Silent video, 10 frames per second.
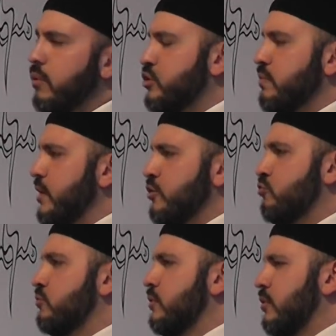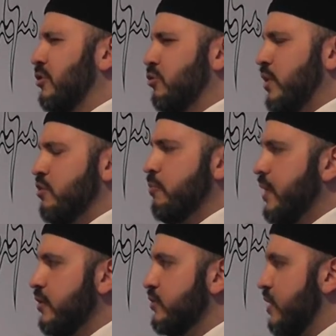what do you mean? Why are you
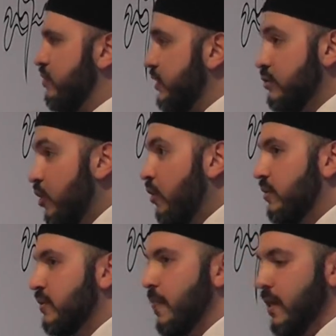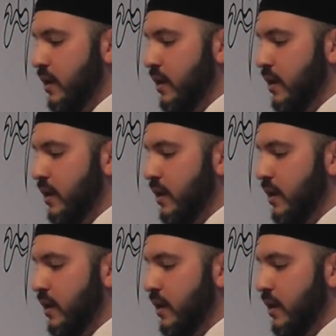repeating yourself? I say, no.